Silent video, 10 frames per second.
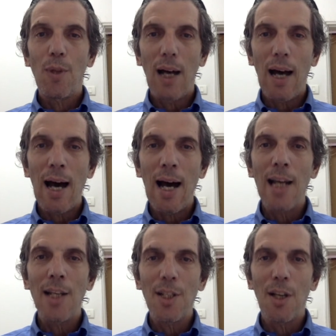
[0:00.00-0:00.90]
the
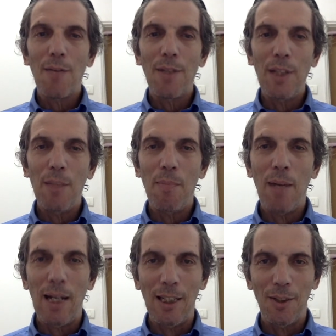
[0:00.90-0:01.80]
eyes of the deep
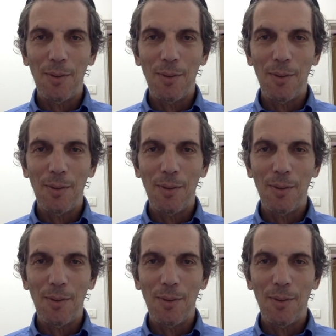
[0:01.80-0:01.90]
mind.